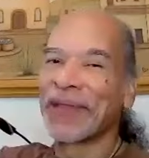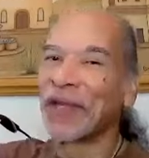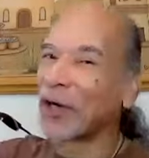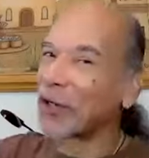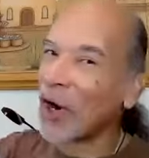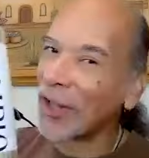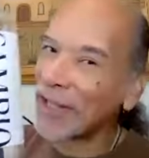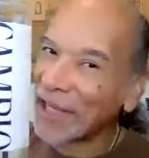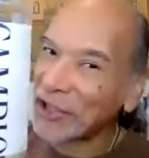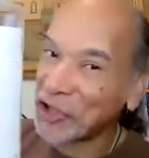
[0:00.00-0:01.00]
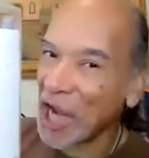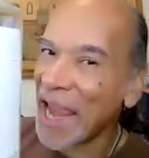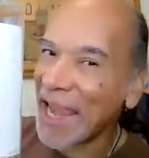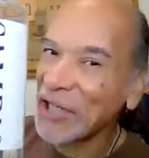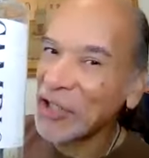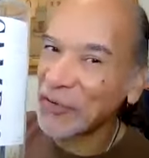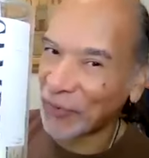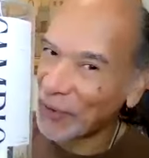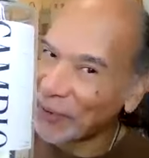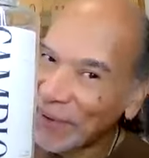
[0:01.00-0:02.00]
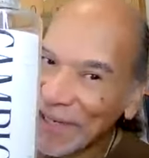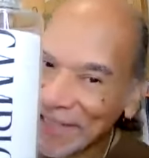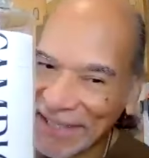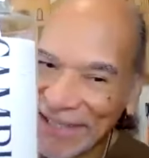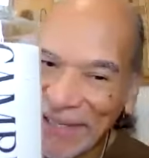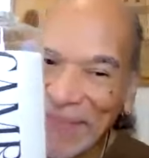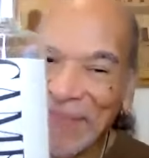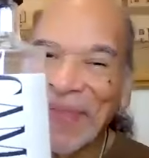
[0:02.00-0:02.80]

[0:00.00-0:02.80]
They're calling it change for a reason.